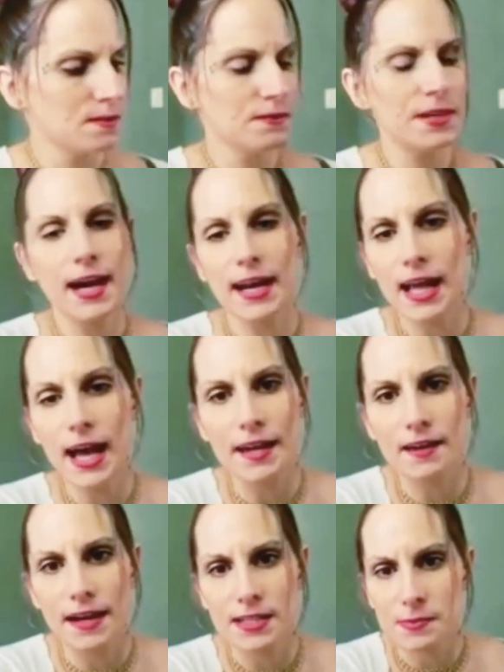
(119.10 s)
we got a lot,
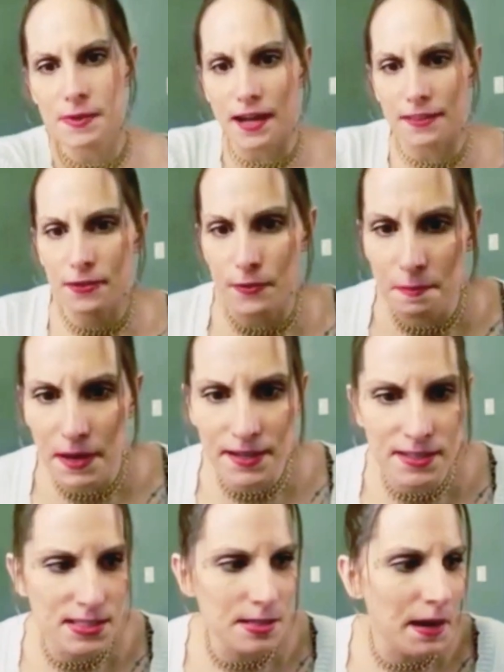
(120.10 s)
you guys. We got three
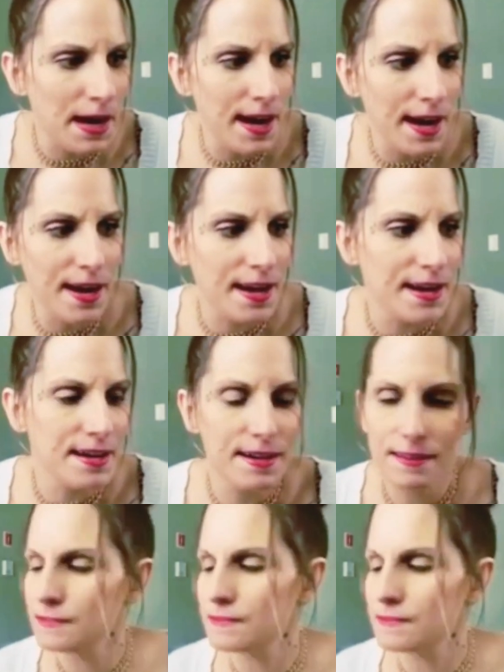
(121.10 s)
beds to buy,